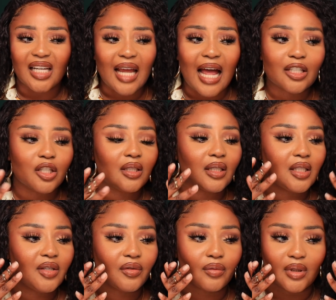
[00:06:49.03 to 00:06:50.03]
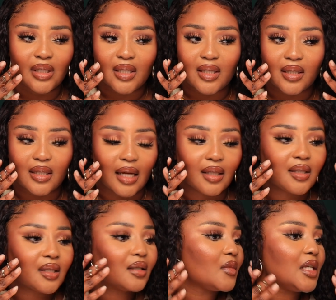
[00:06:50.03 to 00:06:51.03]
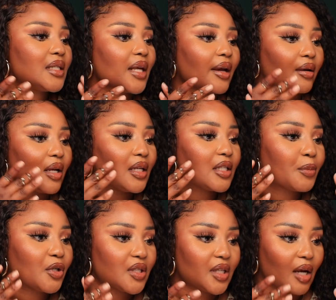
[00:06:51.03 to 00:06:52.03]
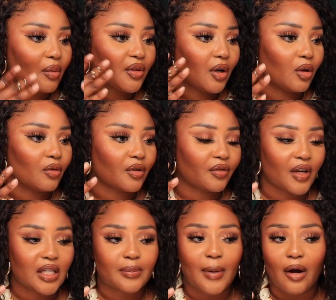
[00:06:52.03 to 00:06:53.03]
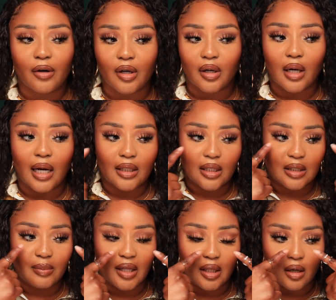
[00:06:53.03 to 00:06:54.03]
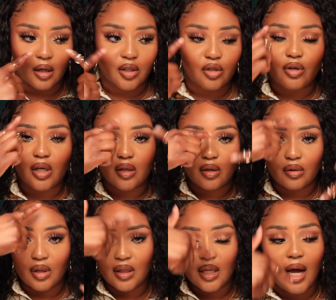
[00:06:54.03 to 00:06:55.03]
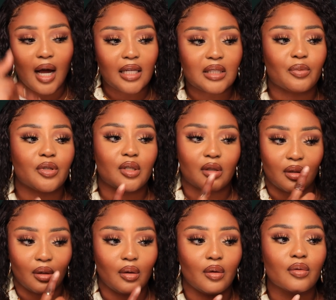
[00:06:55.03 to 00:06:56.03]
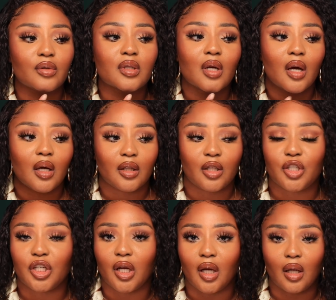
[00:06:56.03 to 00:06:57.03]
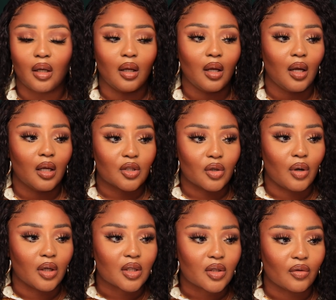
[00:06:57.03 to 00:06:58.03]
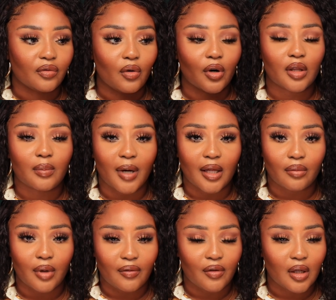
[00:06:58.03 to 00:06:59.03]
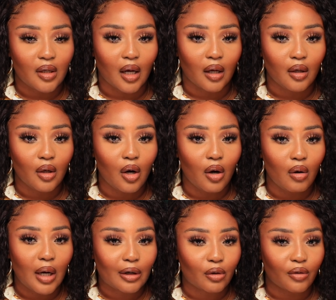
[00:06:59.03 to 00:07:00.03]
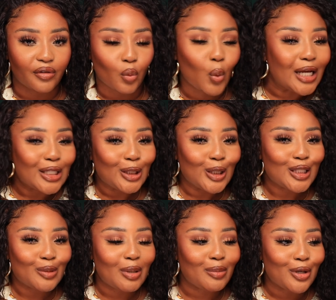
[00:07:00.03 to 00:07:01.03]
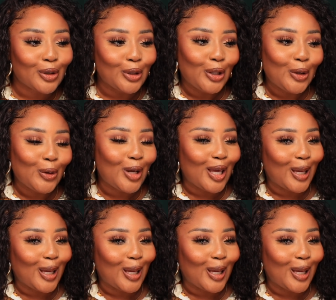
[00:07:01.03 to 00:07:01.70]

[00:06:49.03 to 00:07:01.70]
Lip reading: And I actually didn't even really set these areas per se with all over face powder. I just mainly concentrated underneath the eyes, the bridge of the nose, the chin, so on and so forth. By the way, if you did not know, I don't know if you're watching this and maybe you're new.